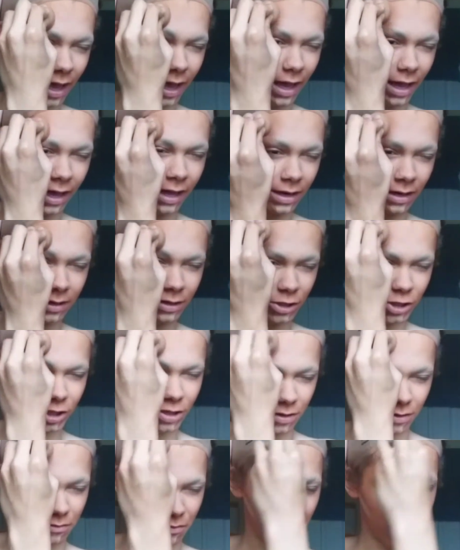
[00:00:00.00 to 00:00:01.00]
and
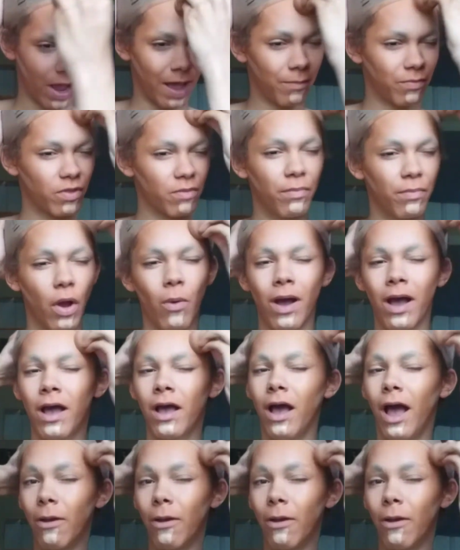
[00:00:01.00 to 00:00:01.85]
perhaps Boa.